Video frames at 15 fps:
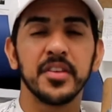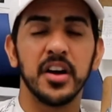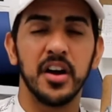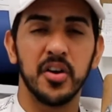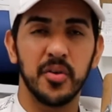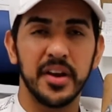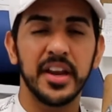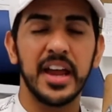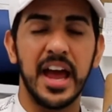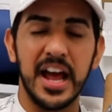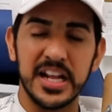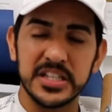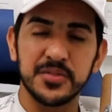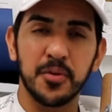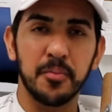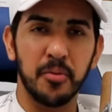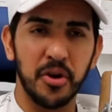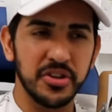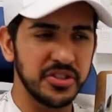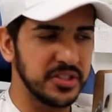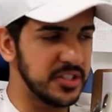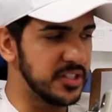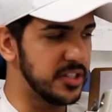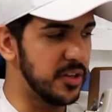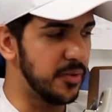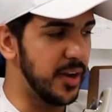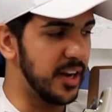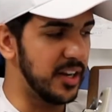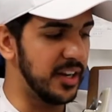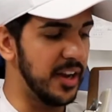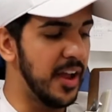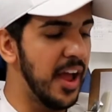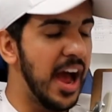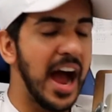running ads for purchases directly.